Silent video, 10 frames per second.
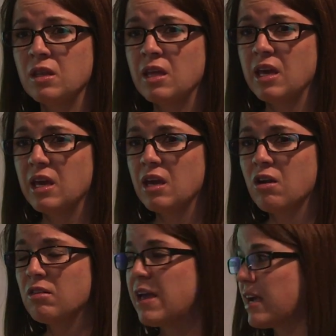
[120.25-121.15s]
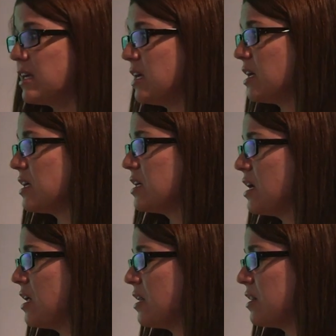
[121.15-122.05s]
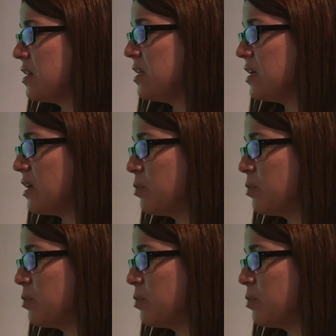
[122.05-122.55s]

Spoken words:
they are lacking the